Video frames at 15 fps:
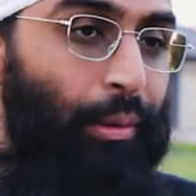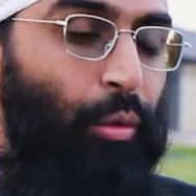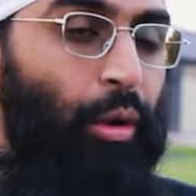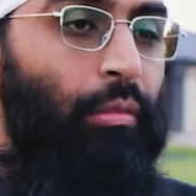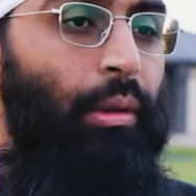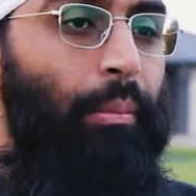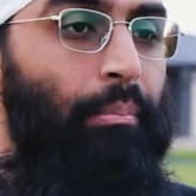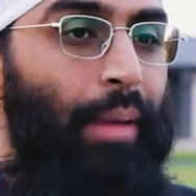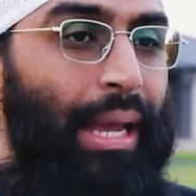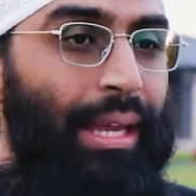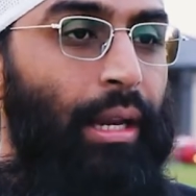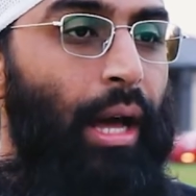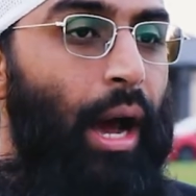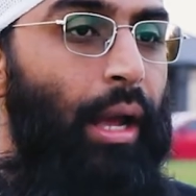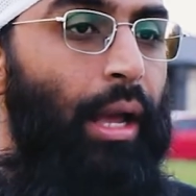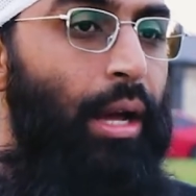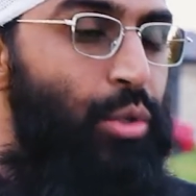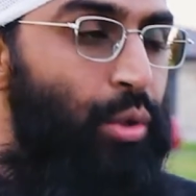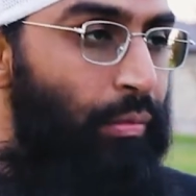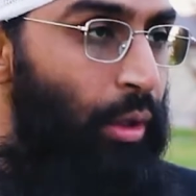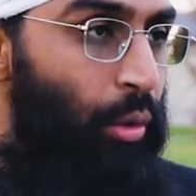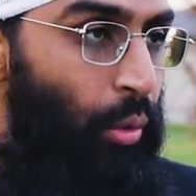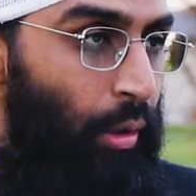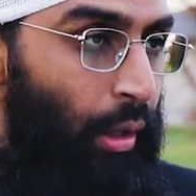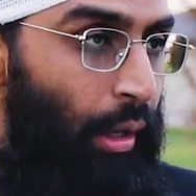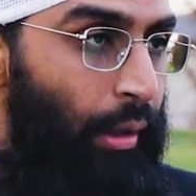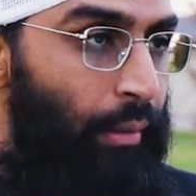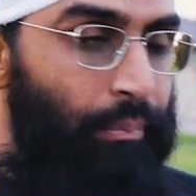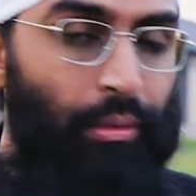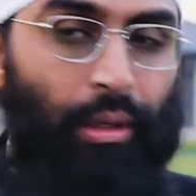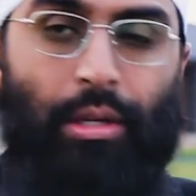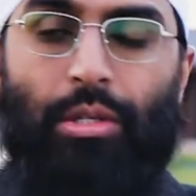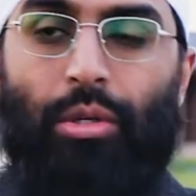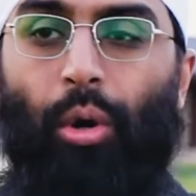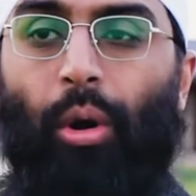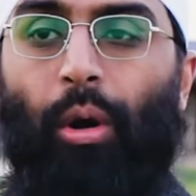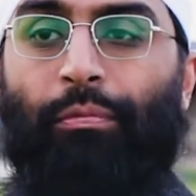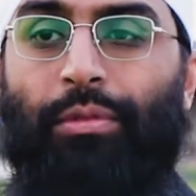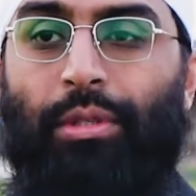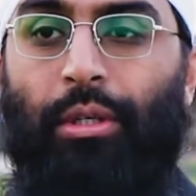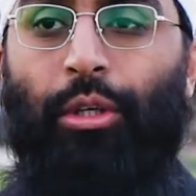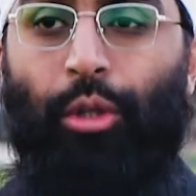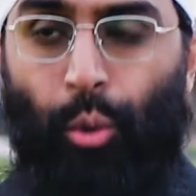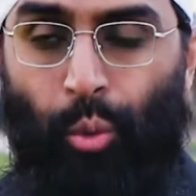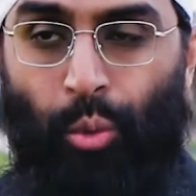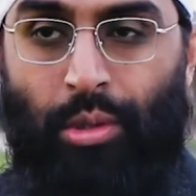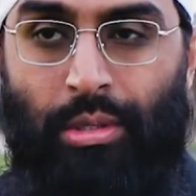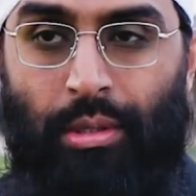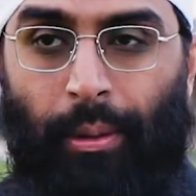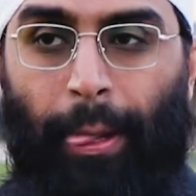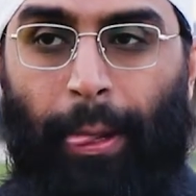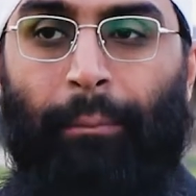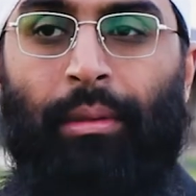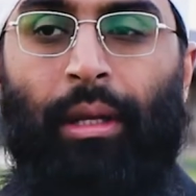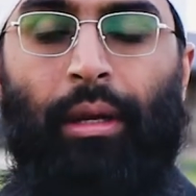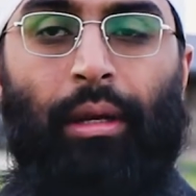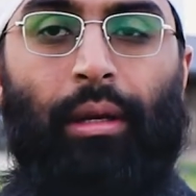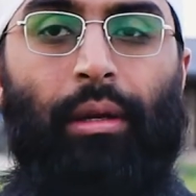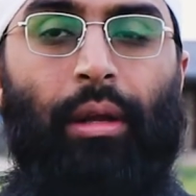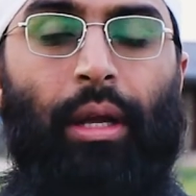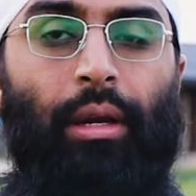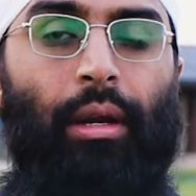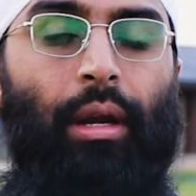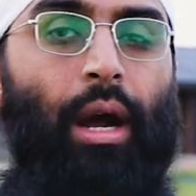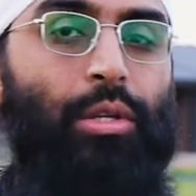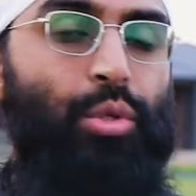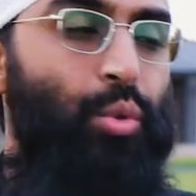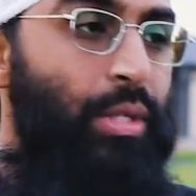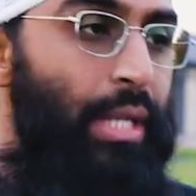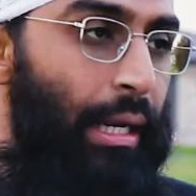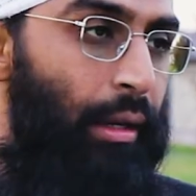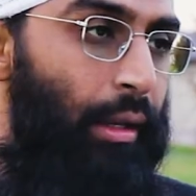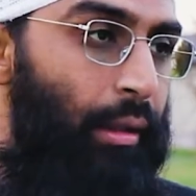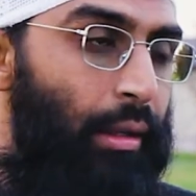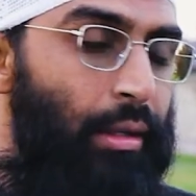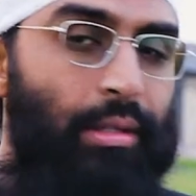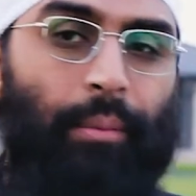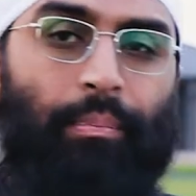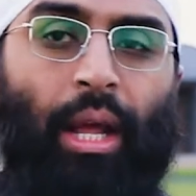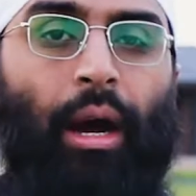one of the main ayats of the Quran that is often used in regards to tackling this,